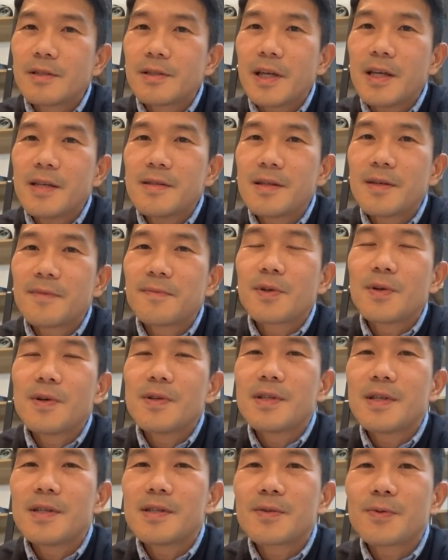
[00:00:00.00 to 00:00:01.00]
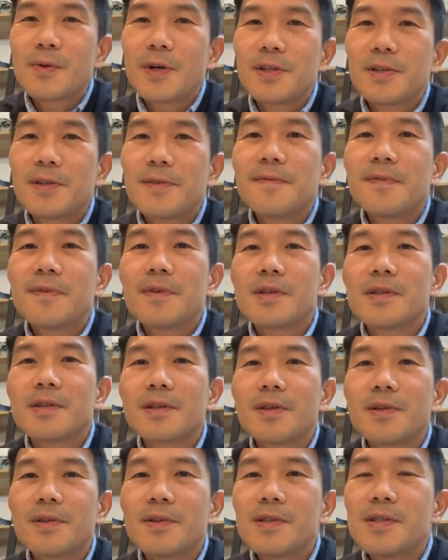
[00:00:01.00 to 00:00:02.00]
yes, of course, it's quite different.
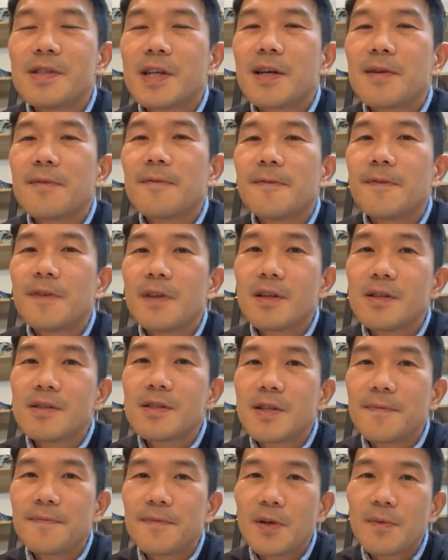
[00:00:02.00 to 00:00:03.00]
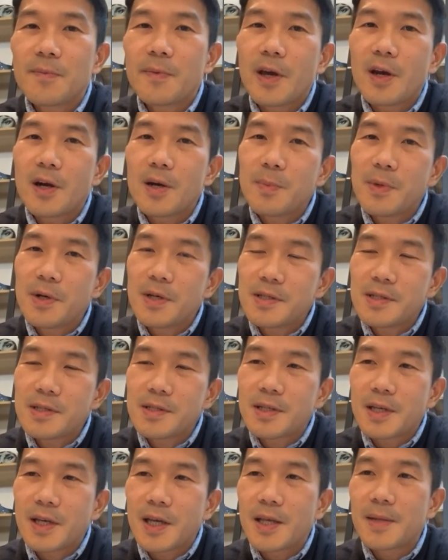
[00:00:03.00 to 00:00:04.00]
The design philosophy of
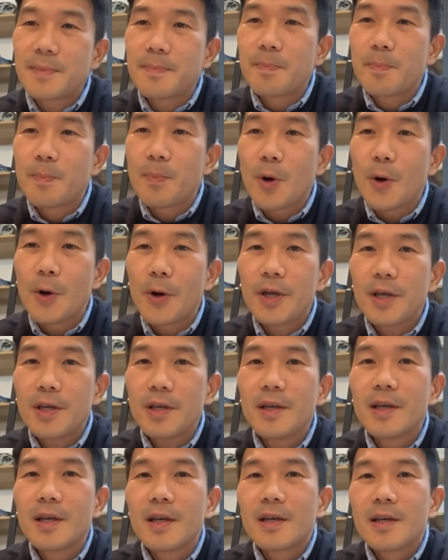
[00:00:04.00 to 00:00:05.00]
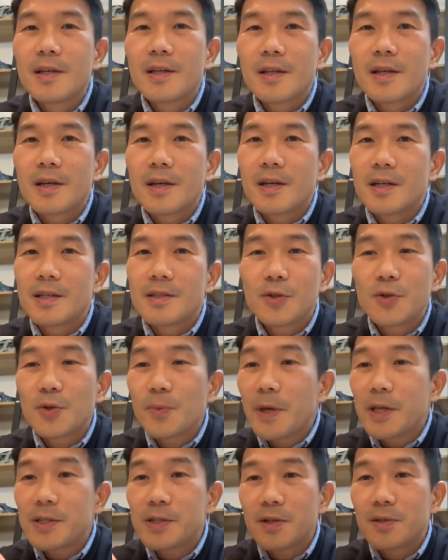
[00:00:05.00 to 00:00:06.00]
Airbus and Boeing, there are two
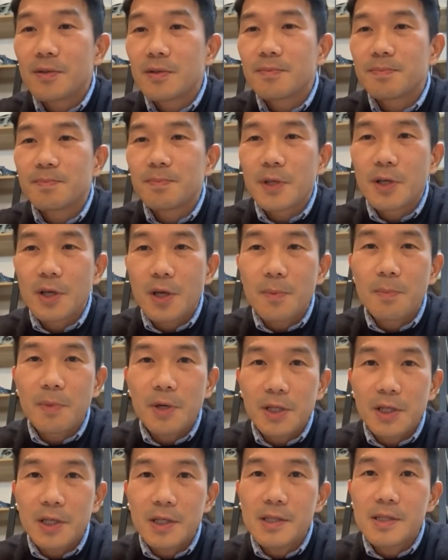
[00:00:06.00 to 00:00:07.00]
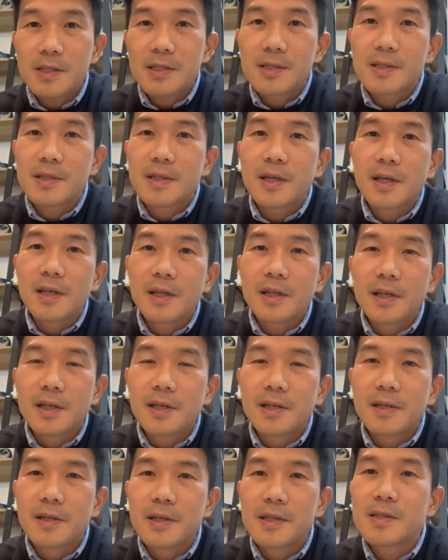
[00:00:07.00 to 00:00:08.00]
major big companies, and
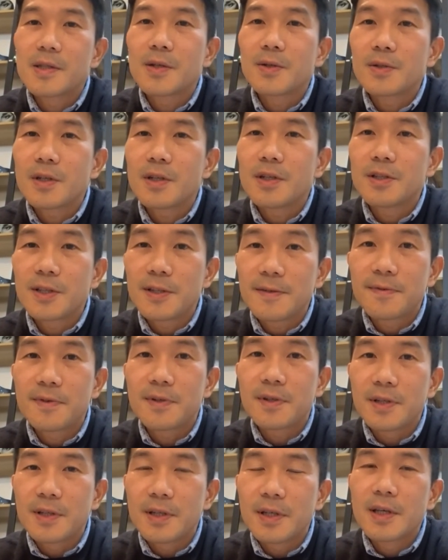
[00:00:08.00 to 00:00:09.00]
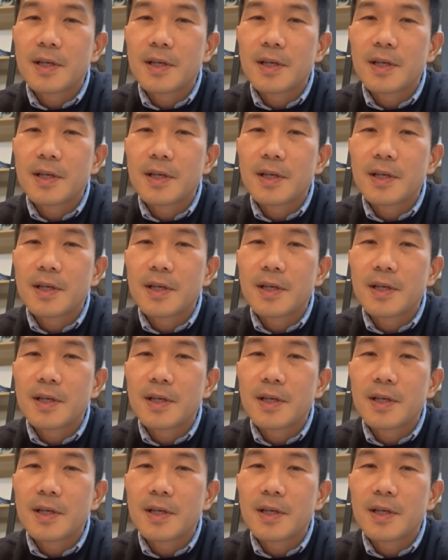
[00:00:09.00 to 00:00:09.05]
it's totally different.